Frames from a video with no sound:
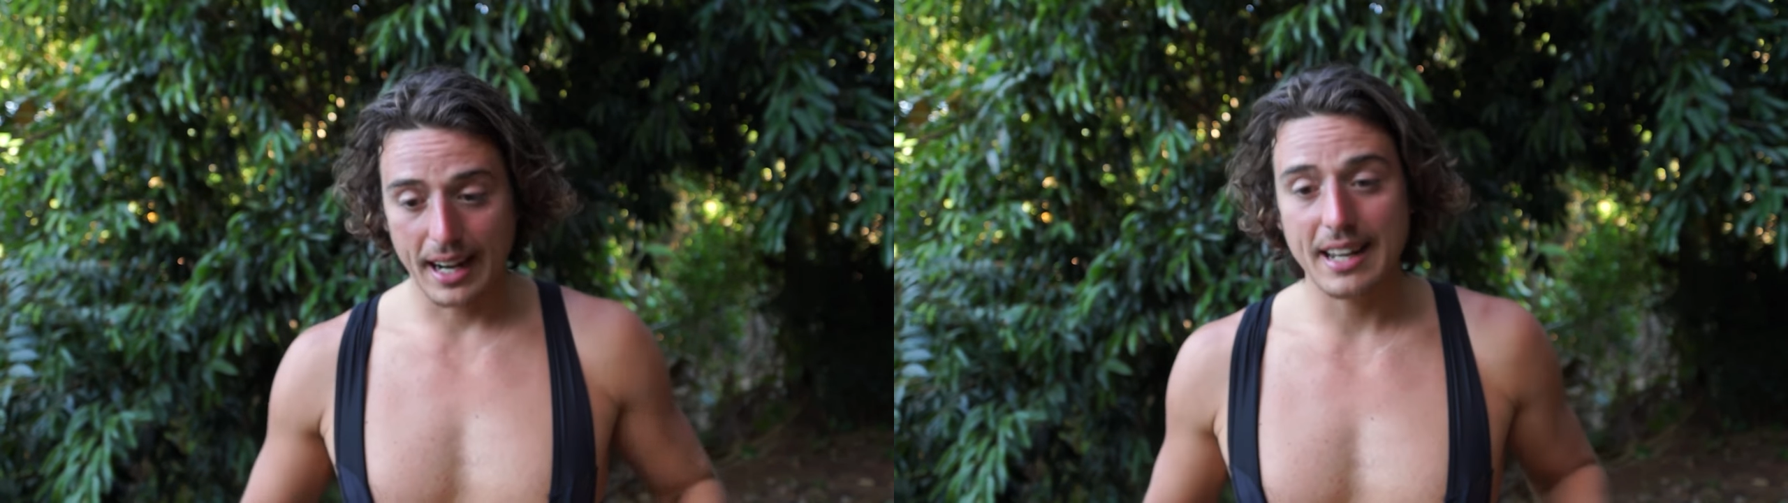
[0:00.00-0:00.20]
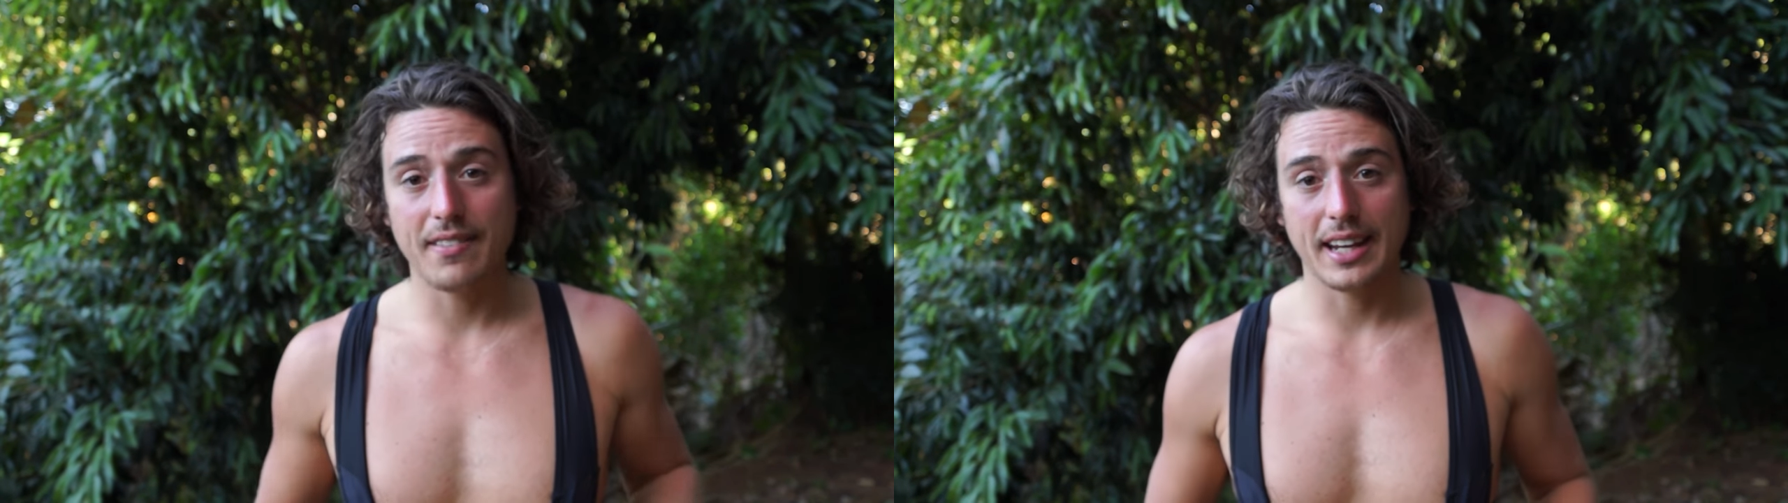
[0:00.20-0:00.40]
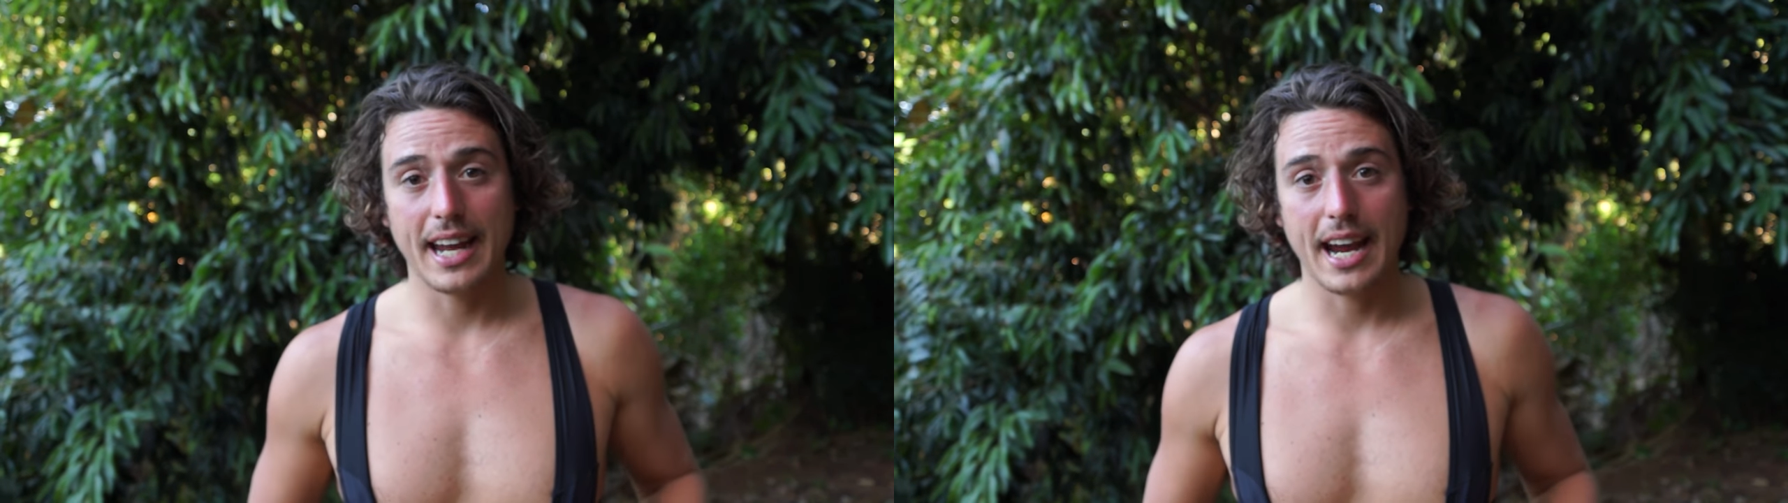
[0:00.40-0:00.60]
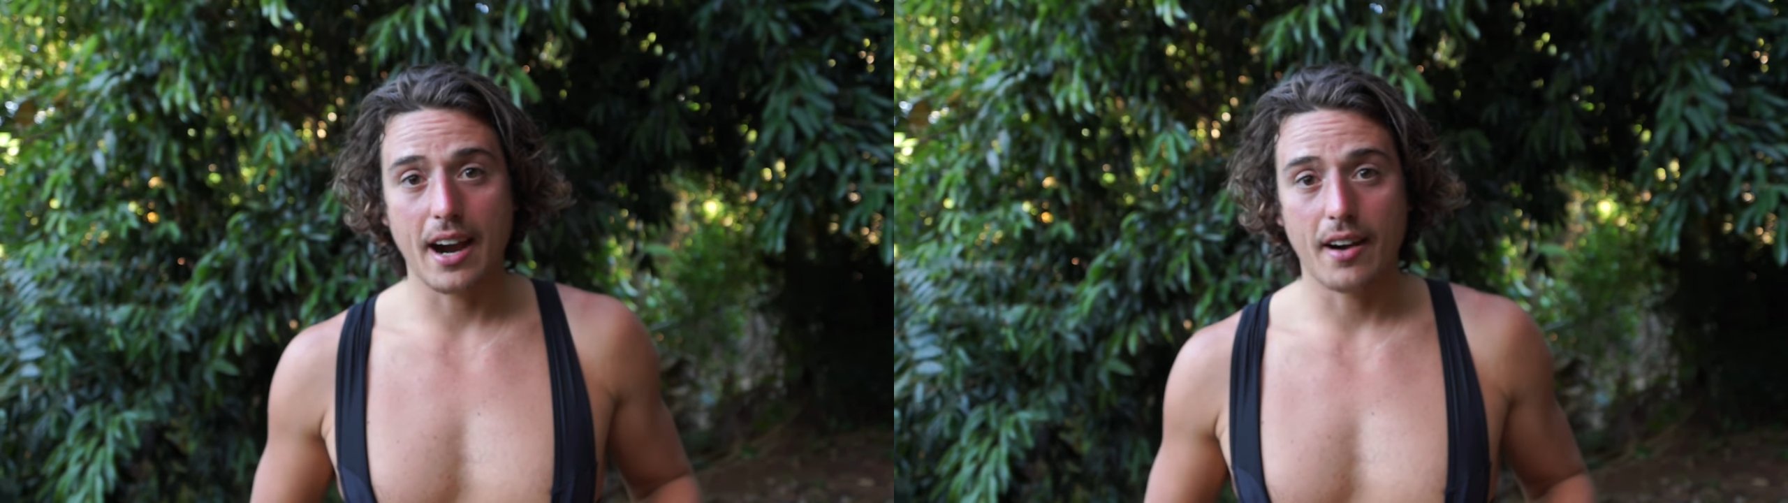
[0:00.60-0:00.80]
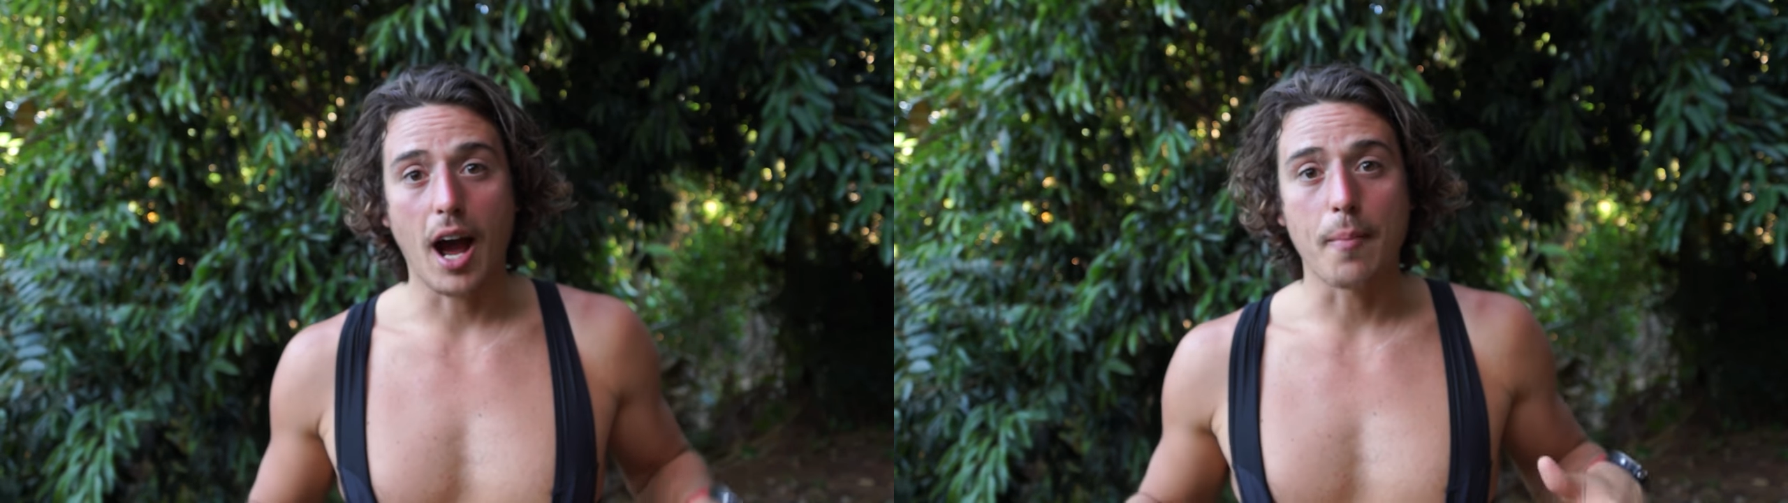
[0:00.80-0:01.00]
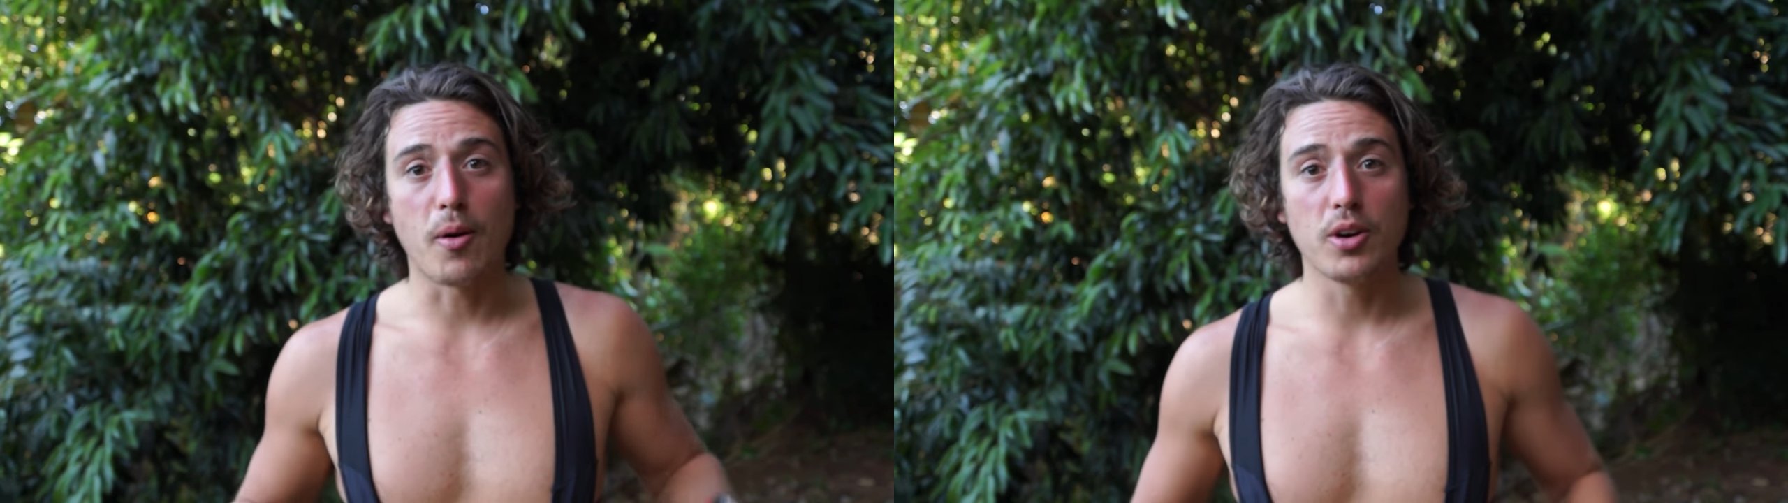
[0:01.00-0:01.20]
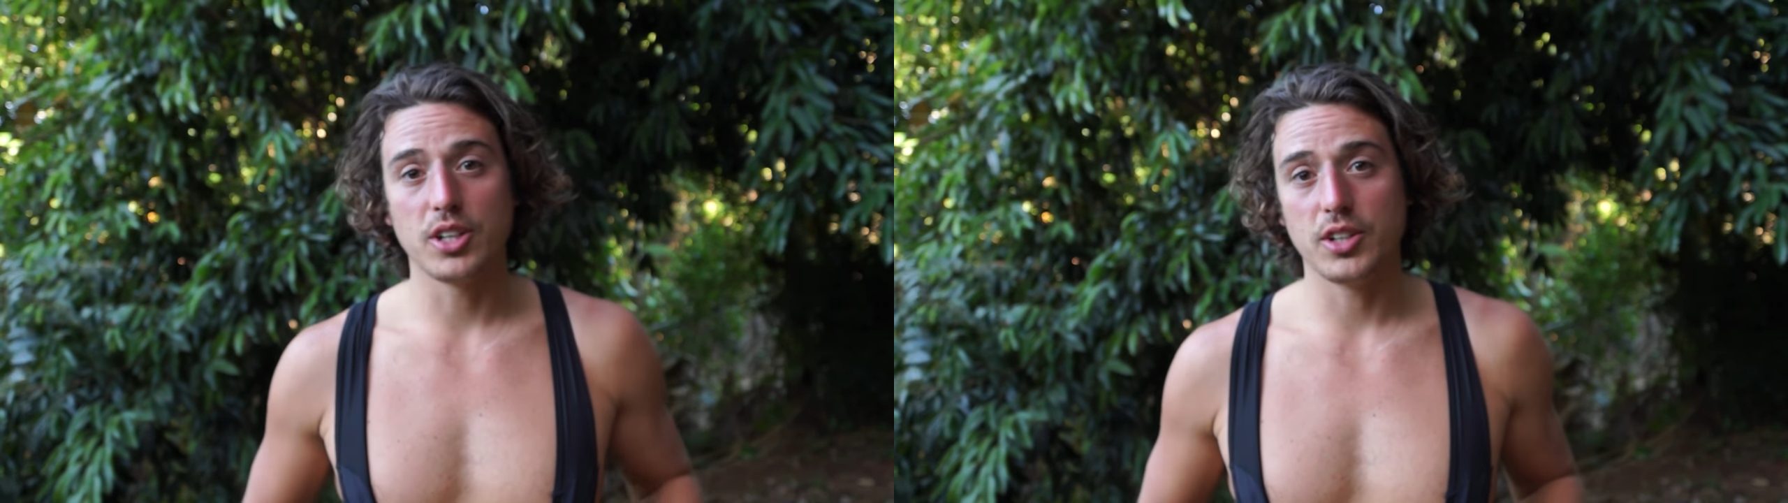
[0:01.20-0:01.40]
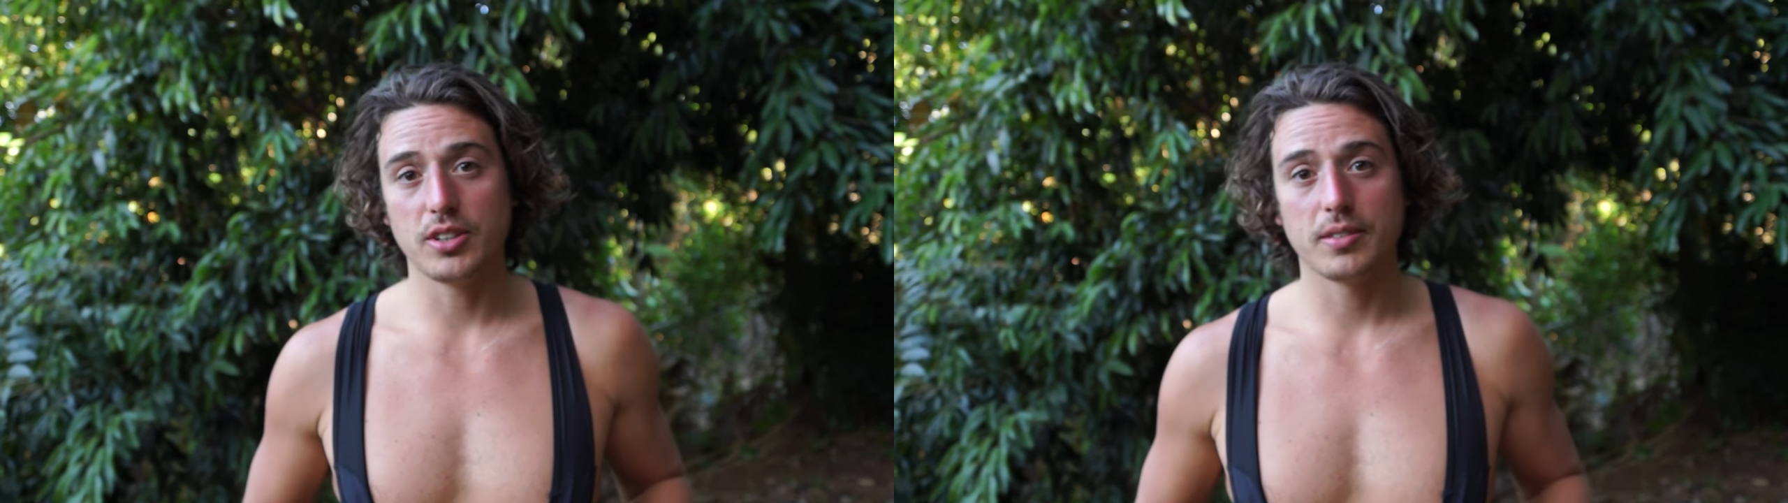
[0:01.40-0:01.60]
living here among
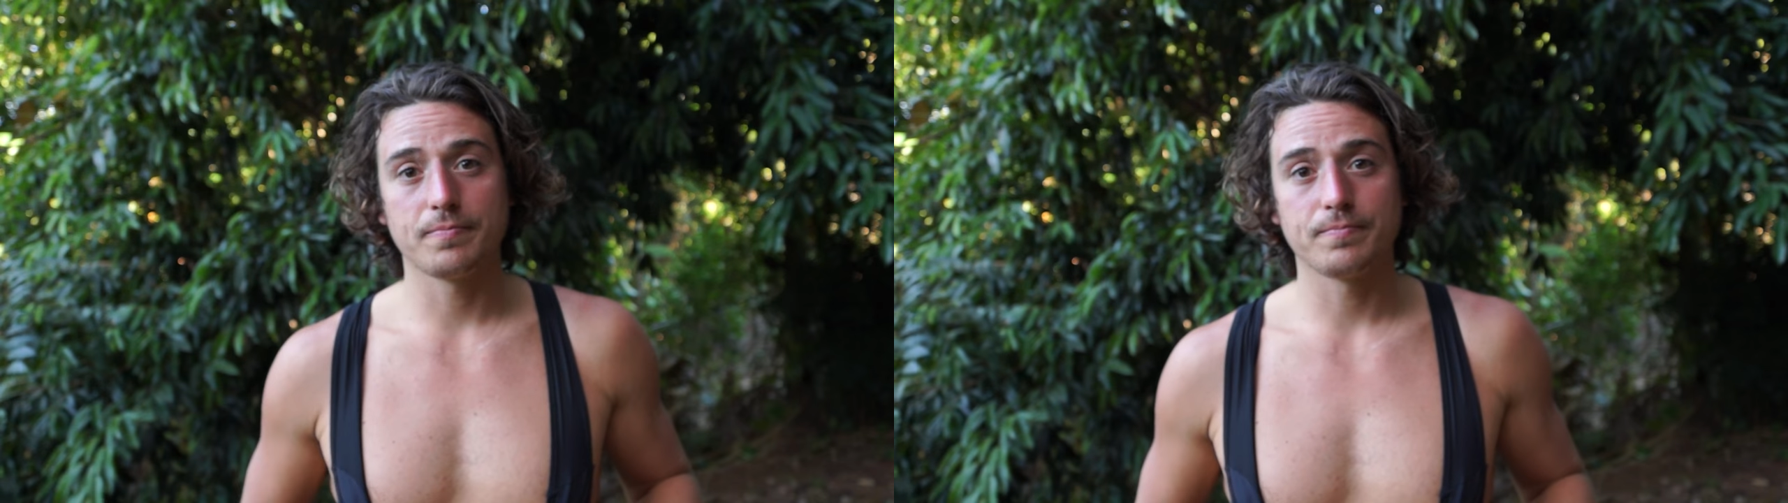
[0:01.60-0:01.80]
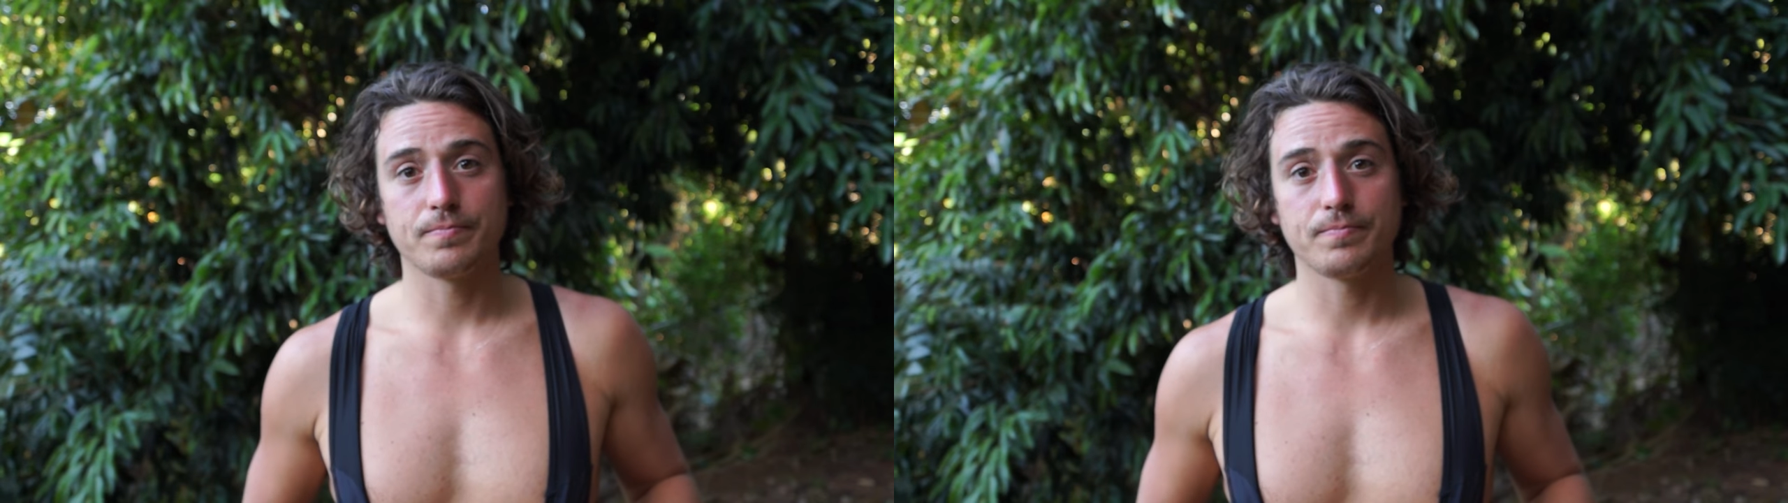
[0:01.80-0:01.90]
you.